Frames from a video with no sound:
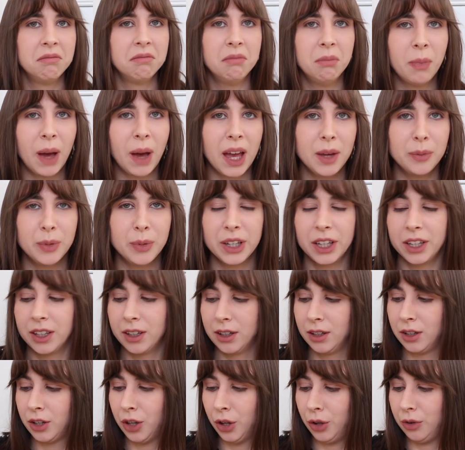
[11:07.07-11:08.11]
maybe,
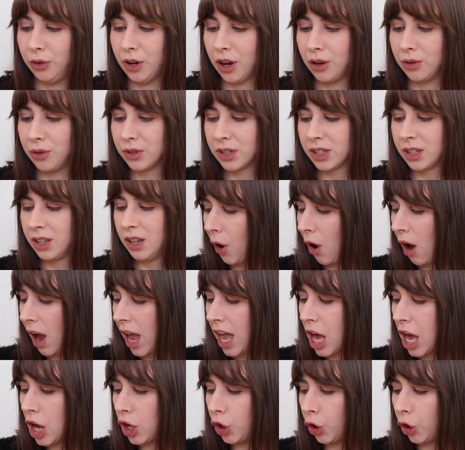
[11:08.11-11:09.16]
who knows,
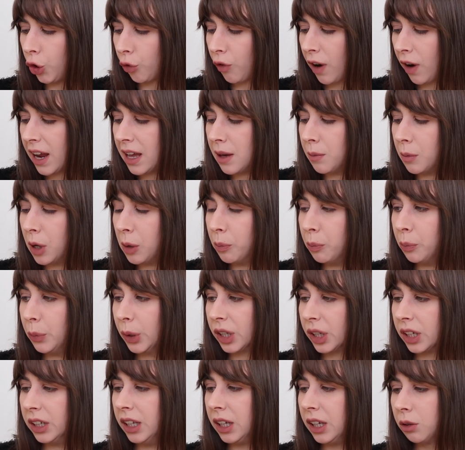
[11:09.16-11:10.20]
by Graham
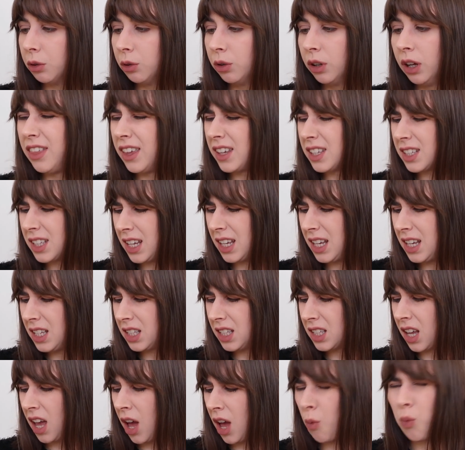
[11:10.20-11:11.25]
McNeill. This
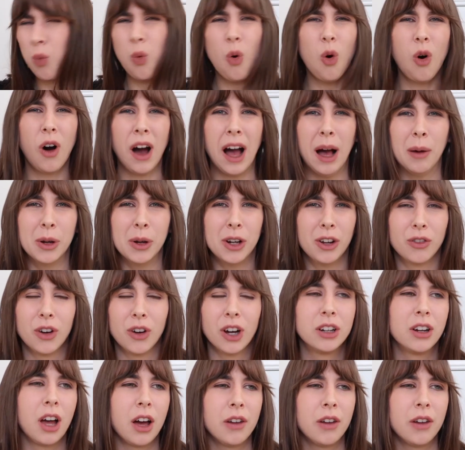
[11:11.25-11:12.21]
is a Warhammer novel.